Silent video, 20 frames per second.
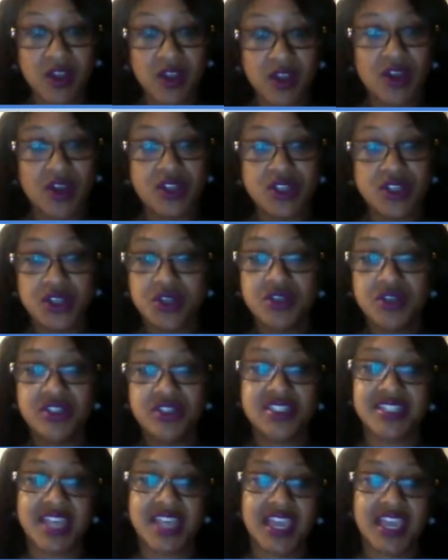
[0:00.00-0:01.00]
Or do you
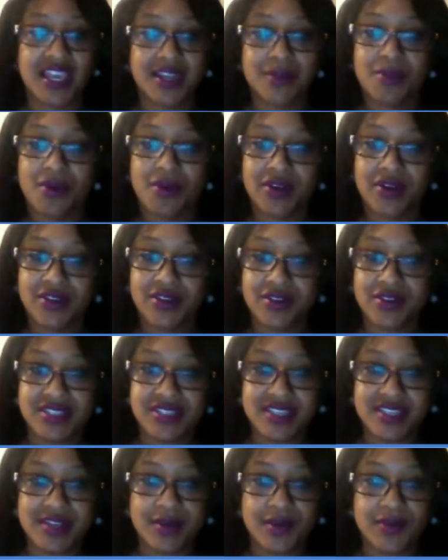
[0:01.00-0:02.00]
just take it upon
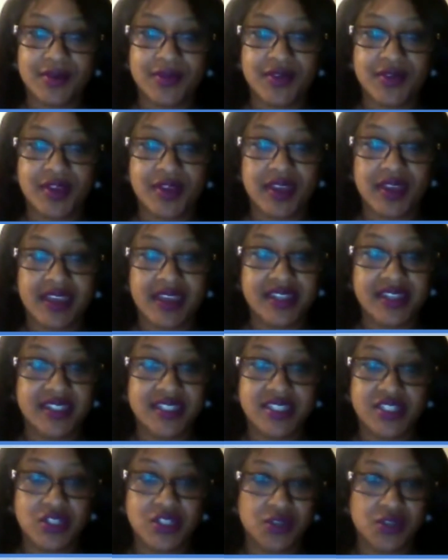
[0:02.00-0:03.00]
yourself and
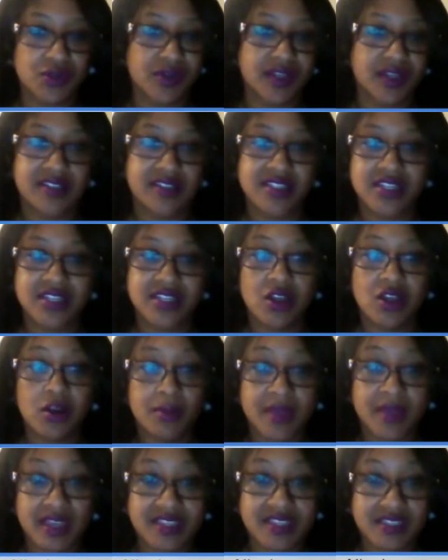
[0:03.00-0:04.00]
just do it to your
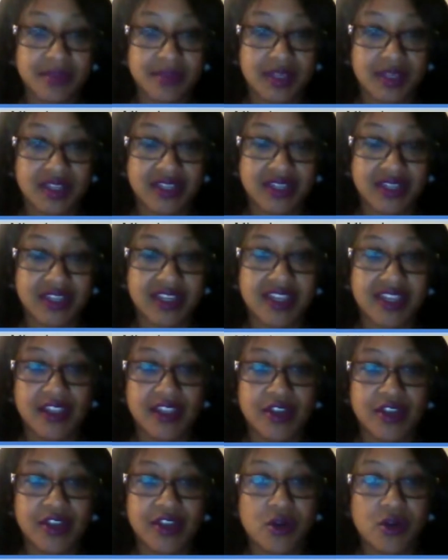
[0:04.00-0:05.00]
best ability,
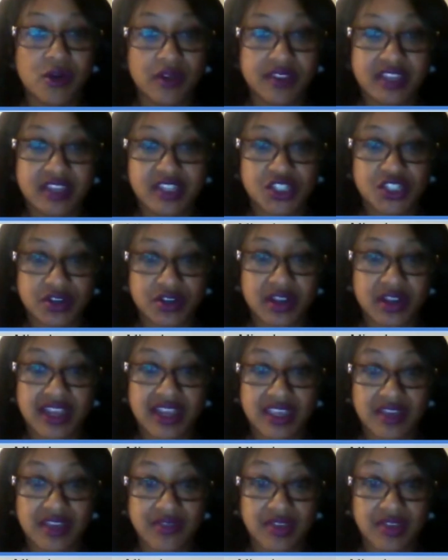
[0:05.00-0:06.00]
knowing that you're not
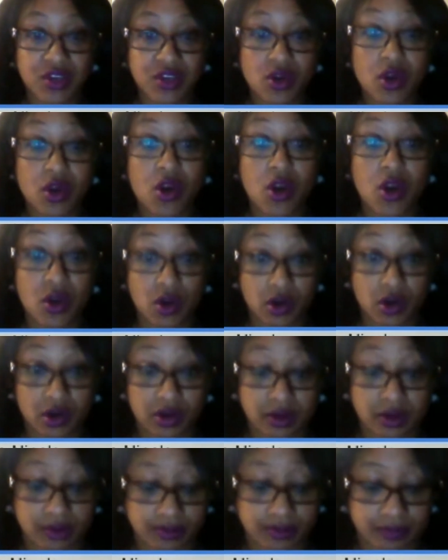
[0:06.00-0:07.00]
giving your all?